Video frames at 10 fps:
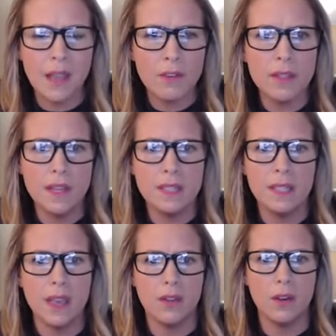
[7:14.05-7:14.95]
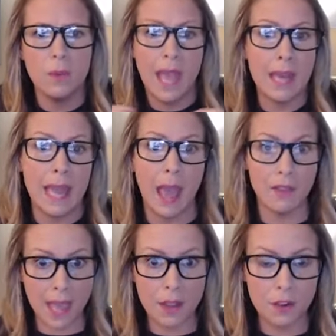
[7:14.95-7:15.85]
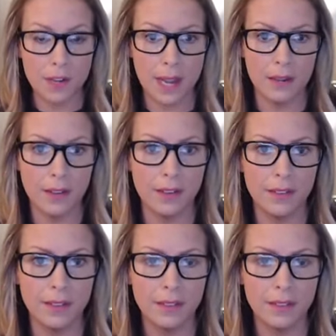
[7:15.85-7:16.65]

everything together. We had to have a creator.